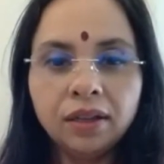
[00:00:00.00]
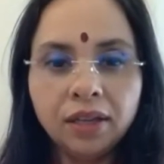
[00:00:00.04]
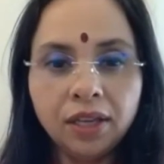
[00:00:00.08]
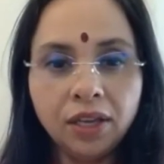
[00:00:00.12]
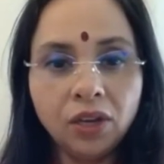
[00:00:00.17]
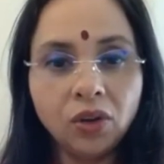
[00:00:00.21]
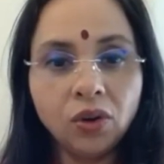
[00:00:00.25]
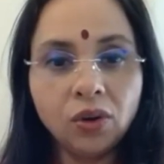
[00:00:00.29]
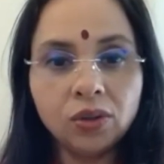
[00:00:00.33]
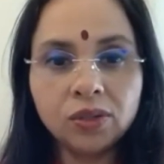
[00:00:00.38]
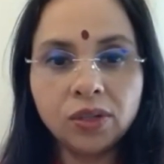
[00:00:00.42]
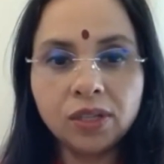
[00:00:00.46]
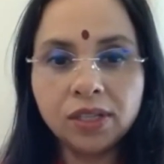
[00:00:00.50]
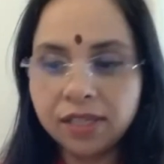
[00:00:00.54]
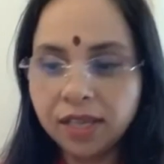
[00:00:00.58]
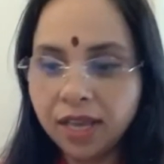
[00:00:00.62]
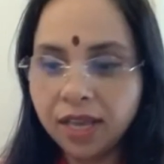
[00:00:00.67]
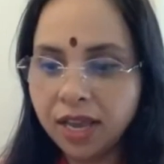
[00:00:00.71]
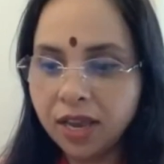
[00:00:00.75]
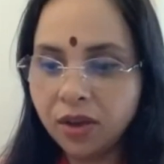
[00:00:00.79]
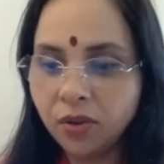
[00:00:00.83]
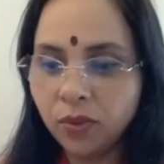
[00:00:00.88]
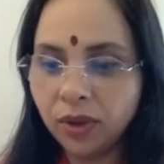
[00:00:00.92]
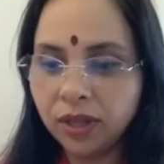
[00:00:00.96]
He goes on
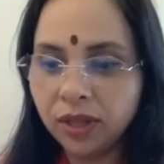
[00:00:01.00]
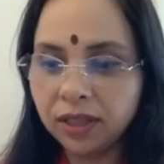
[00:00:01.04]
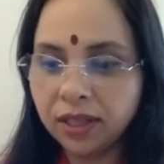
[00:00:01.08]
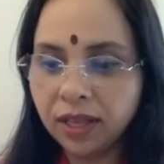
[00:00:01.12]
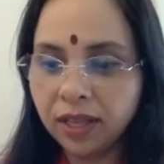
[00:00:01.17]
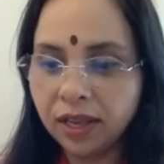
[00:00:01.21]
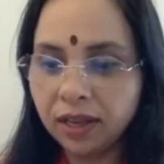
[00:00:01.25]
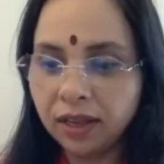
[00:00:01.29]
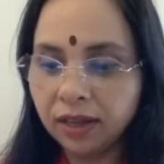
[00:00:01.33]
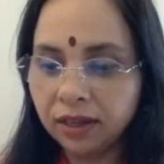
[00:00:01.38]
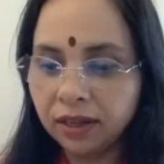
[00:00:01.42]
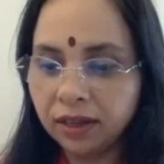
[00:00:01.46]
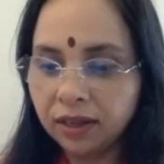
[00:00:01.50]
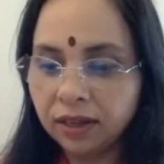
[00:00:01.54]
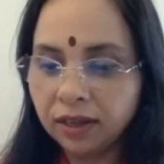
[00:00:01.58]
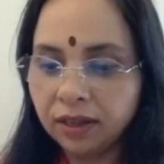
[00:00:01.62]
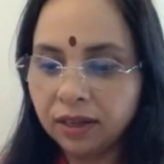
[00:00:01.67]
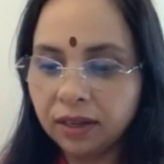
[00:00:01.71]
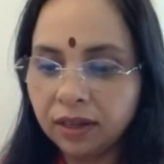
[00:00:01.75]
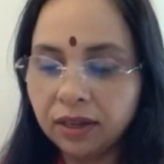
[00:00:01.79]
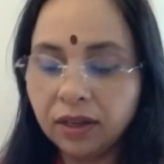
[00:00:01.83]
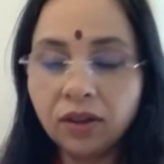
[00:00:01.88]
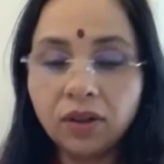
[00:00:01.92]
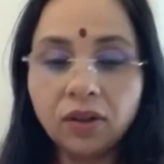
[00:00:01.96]
saying one thing
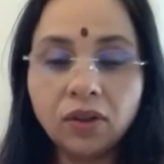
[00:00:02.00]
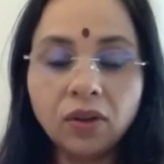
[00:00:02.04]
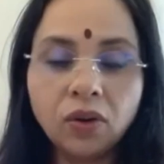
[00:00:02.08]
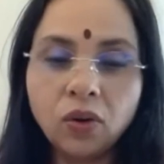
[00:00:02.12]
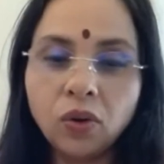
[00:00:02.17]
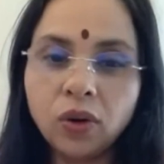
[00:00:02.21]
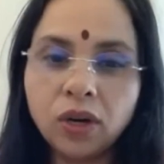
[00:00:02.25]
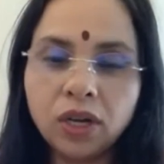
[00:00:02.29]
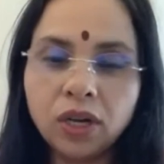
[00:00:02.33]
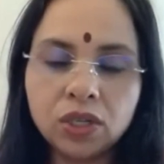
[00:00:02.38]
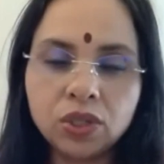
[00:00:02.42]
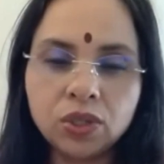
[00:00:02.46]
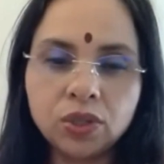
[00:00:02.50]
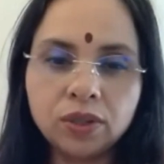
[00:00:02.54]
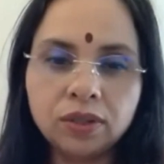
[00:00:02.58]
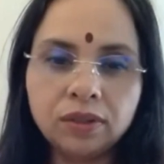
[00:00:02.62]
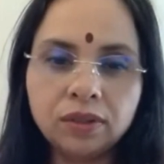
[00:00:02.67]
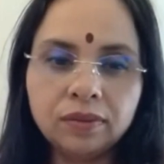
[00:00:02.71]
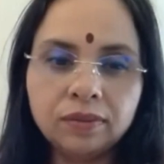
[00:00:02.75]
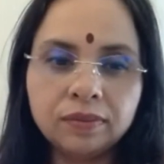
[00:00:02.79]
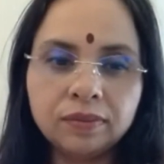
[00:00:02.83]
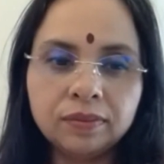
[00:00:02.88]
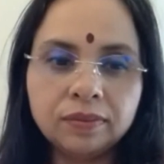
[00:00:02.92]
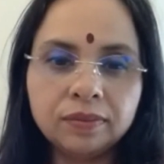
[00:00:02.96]
O
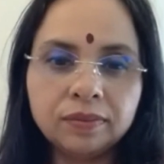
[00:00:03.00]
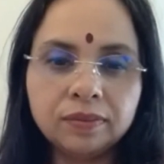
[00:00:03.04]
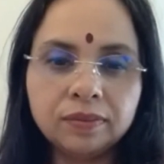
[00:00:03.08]
Arjun,